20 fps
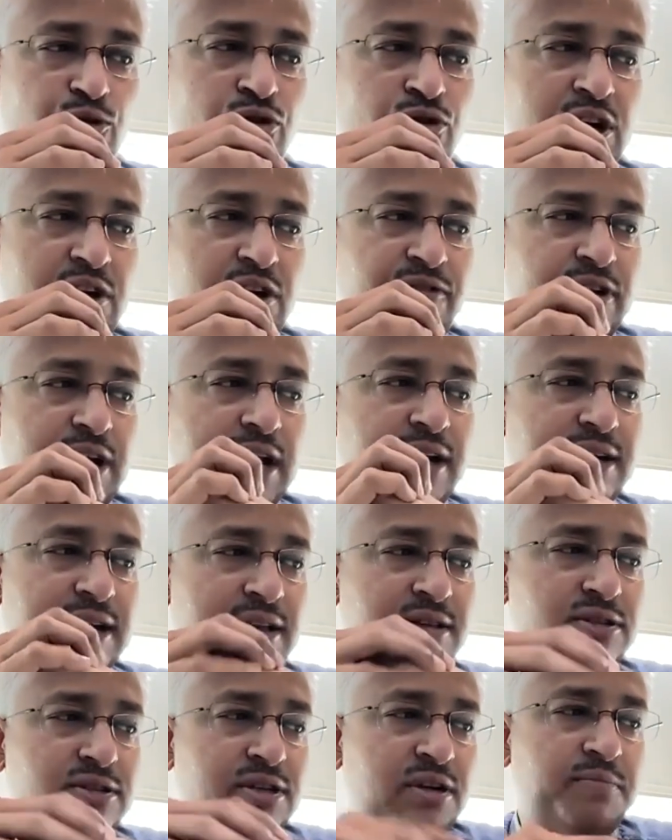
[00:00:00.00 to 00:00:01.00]
do not have a right
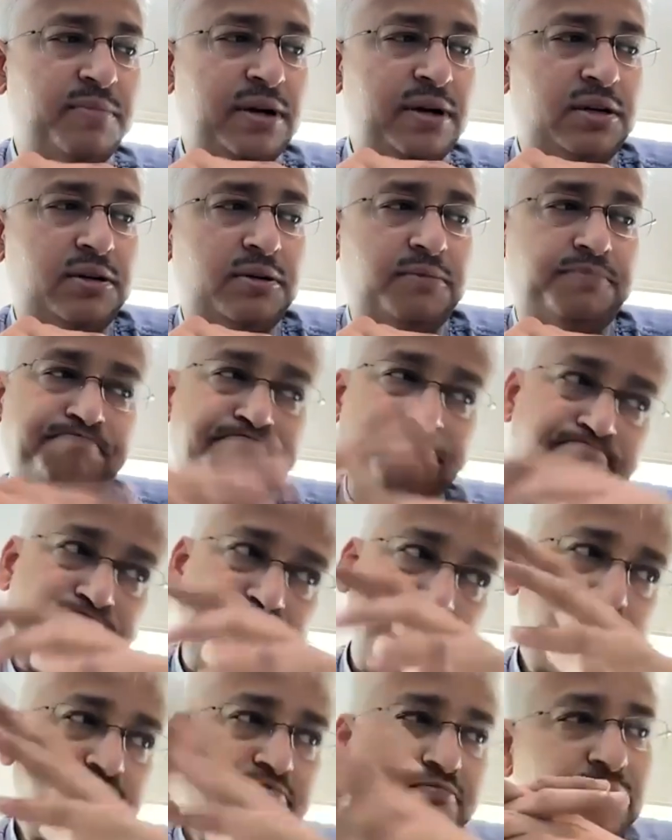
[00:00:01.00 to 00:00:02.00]
answer, but
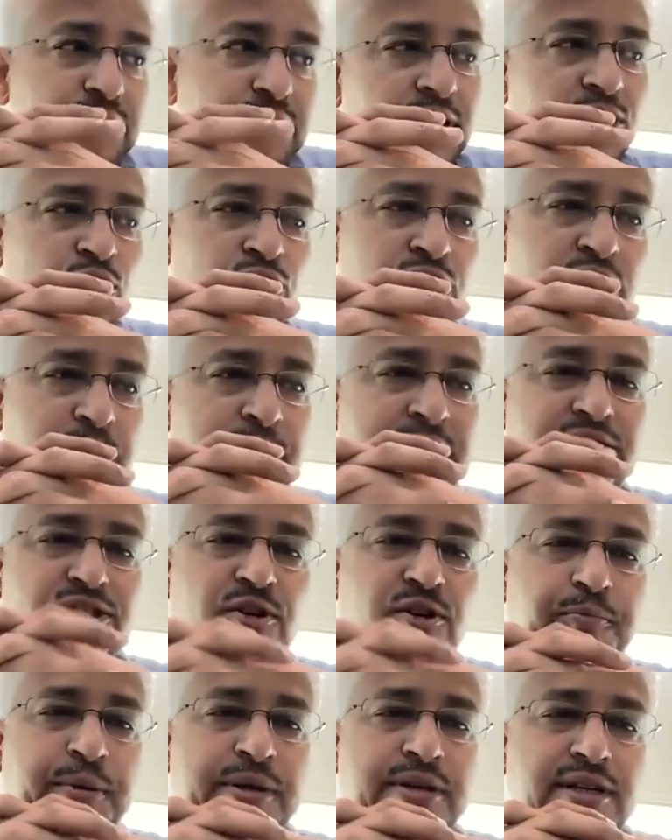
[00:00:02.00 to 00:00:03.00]
the
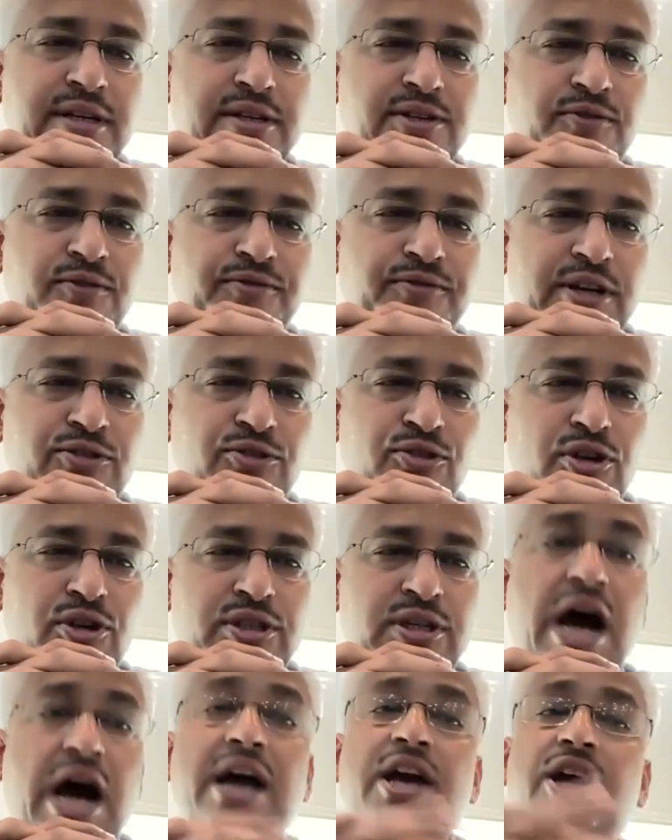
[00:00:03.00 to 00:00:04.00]
bits of pieces of
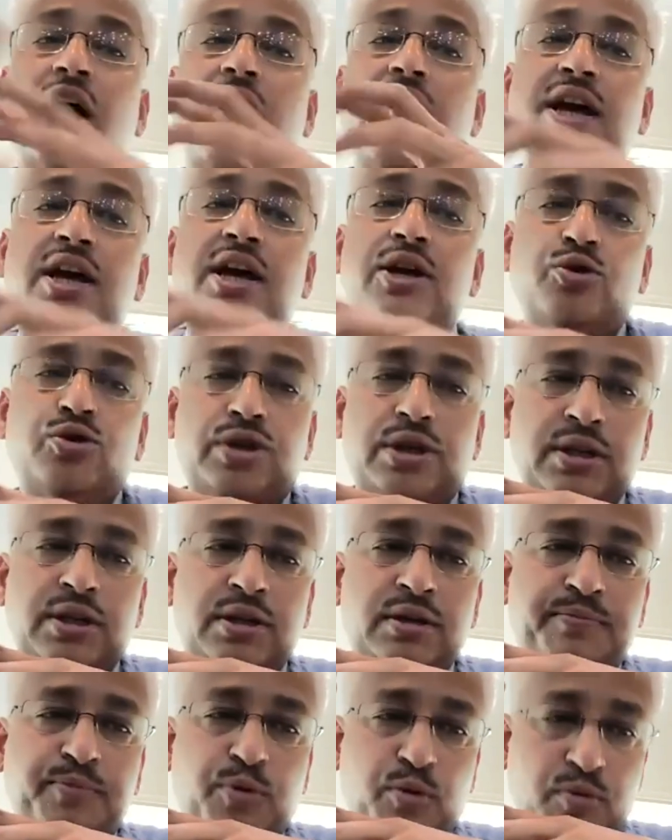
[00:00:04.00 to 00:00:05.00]
technology,
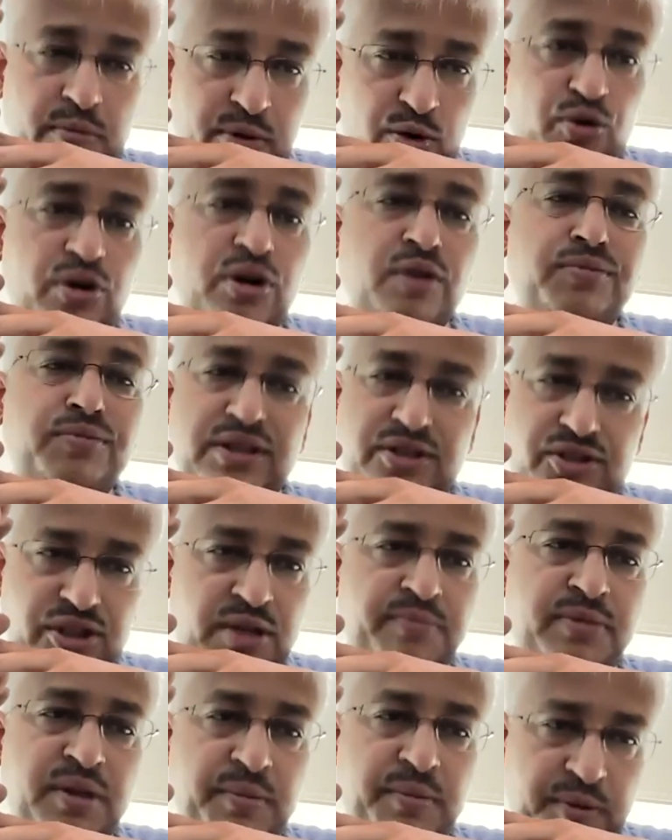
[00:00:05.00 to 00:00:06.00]
IIoT, probably one of the
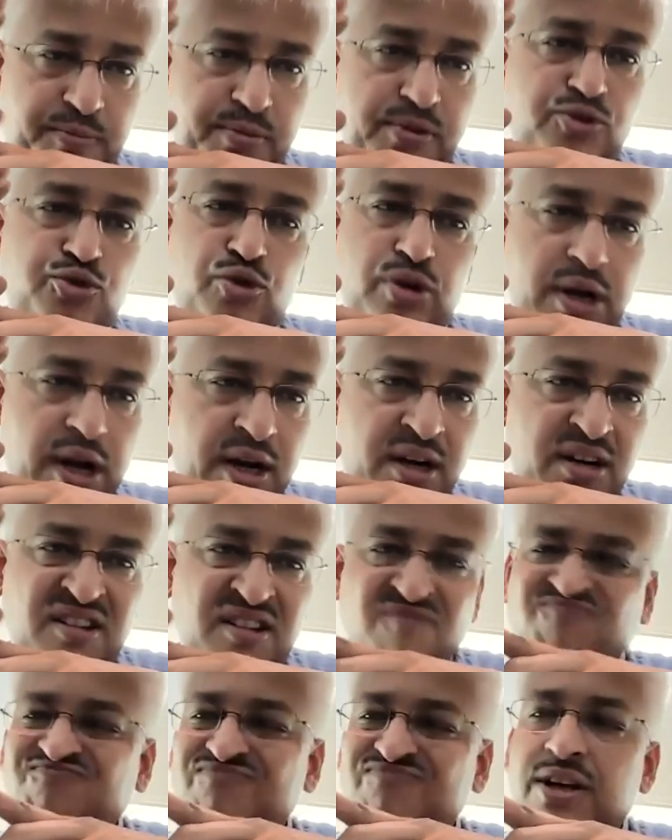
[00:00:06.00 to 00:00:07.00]
stream the people should learn.
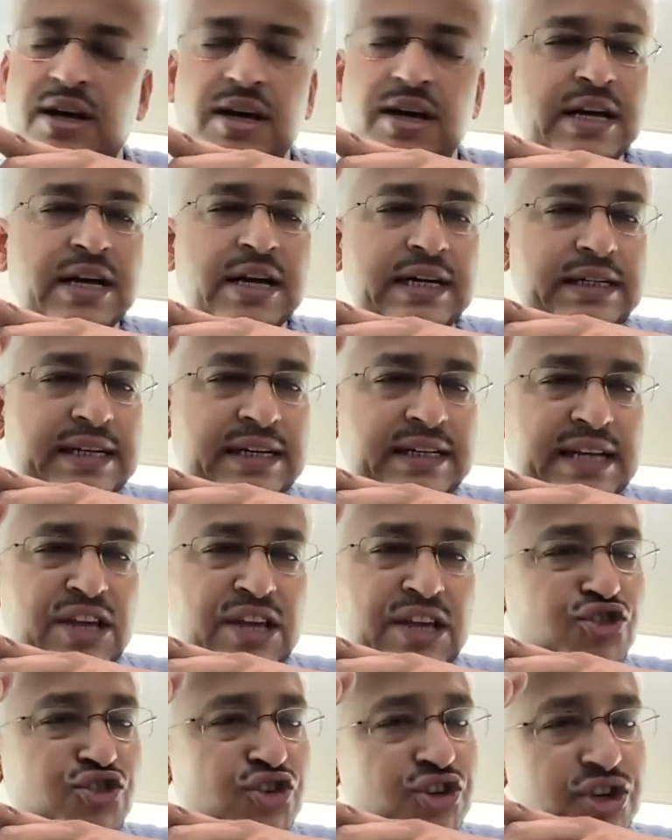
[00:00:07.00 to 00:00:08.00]
Data
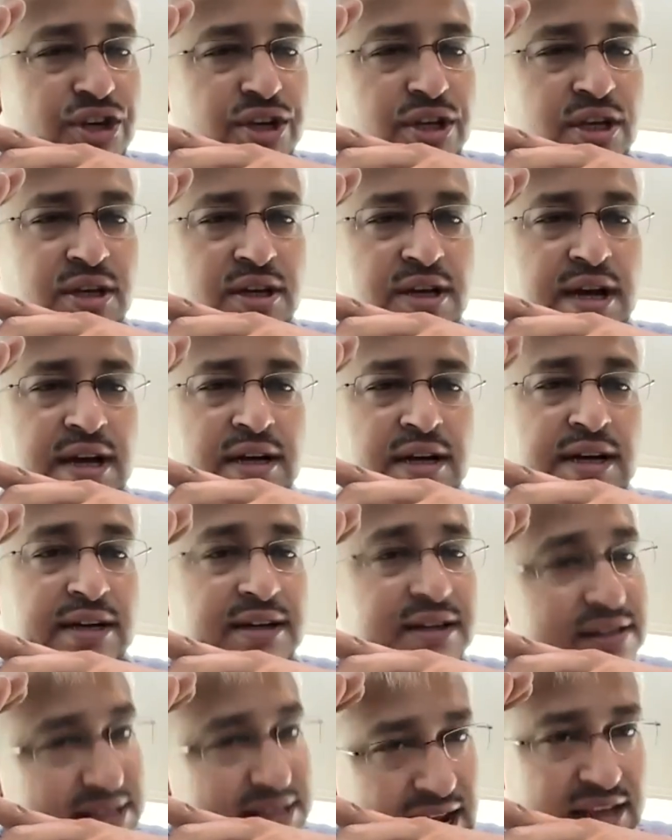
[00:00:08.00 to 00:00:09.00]
engineering and
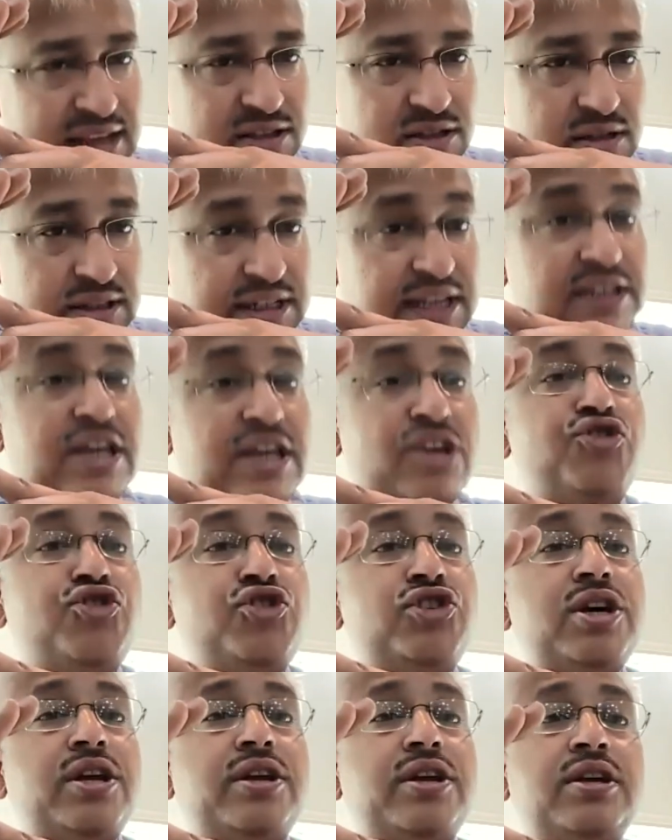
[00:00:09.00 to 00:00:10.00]
data science. Data
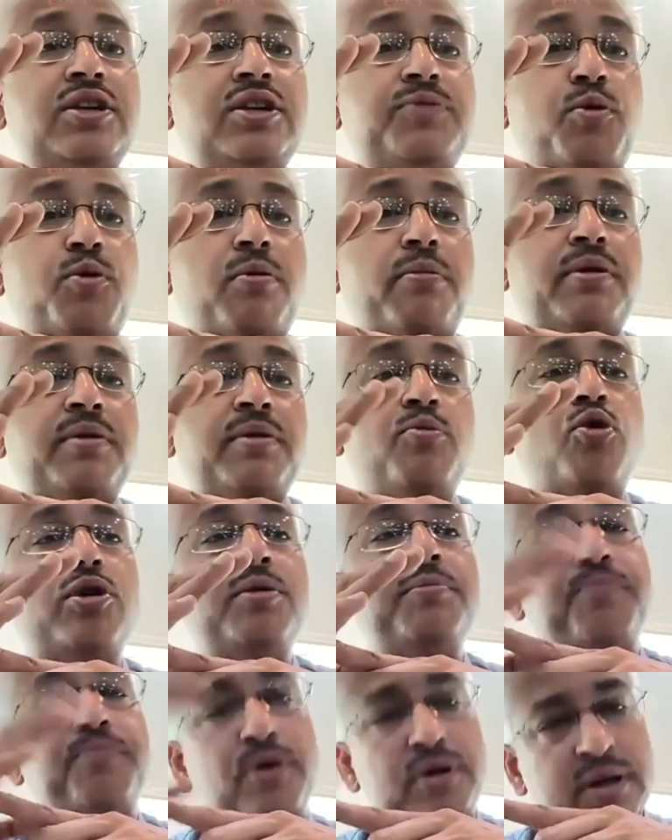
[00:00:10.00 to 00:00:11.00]
engineering is probably
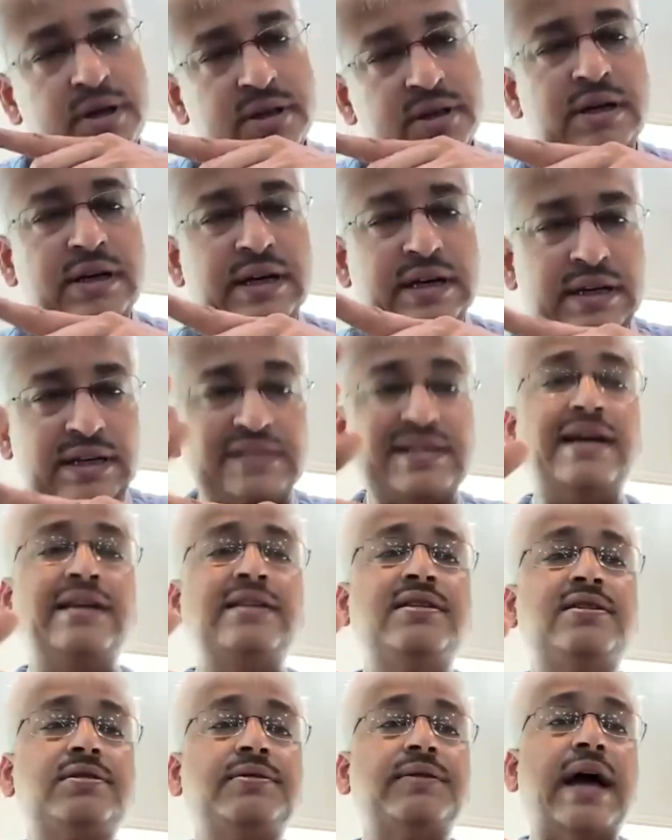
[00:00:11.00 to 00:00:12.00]
more important than data
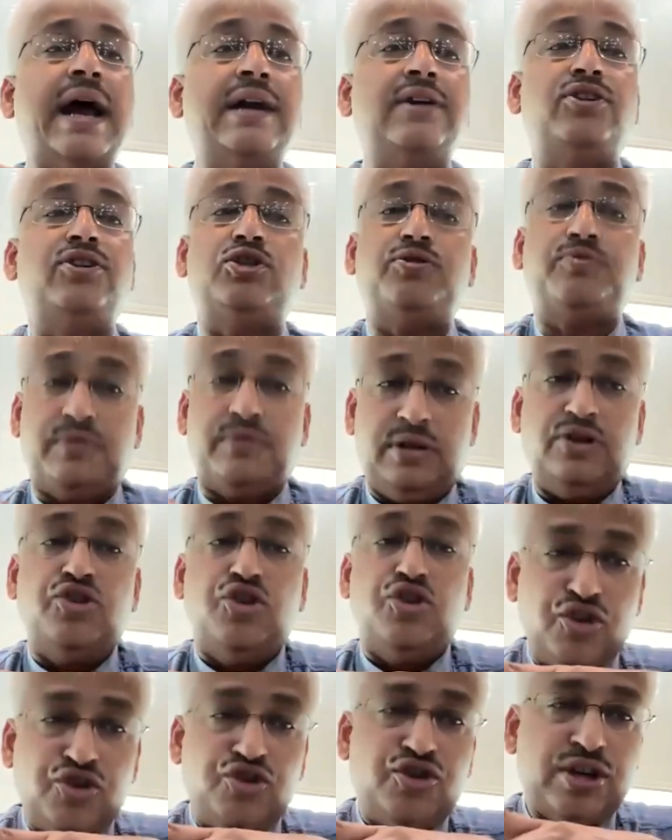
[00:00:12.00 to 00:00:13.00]
science at this
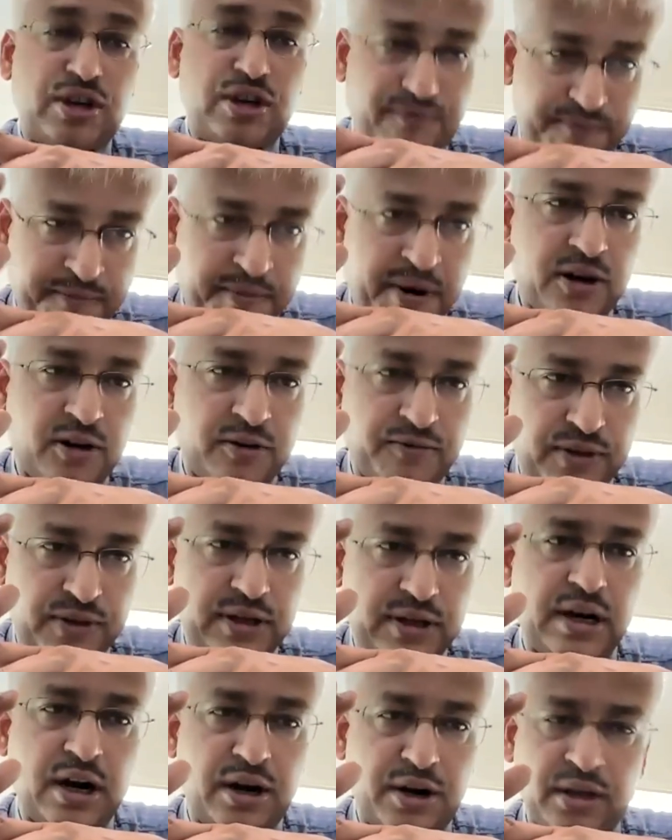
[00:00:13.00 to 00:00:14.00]
initial part of
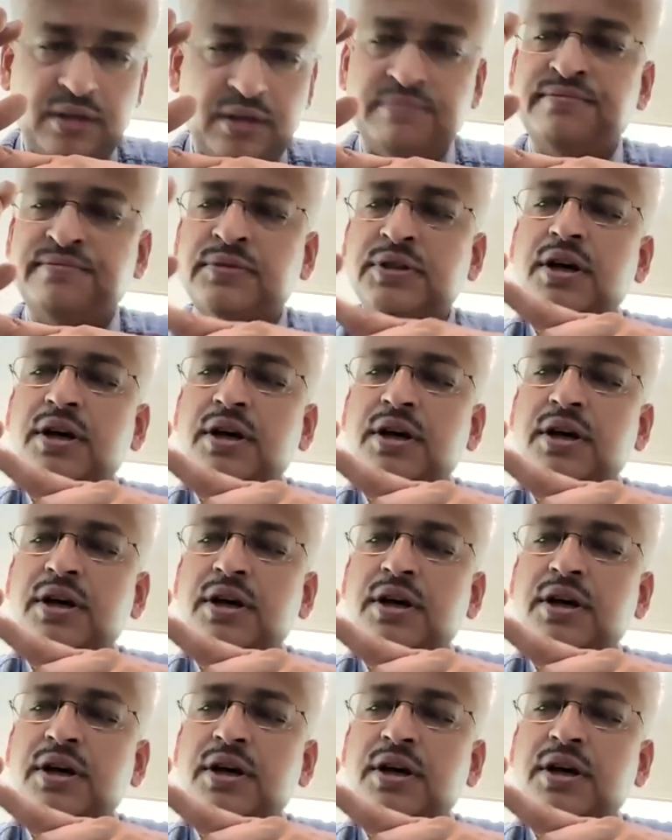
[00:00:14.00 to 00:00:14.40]
their learning.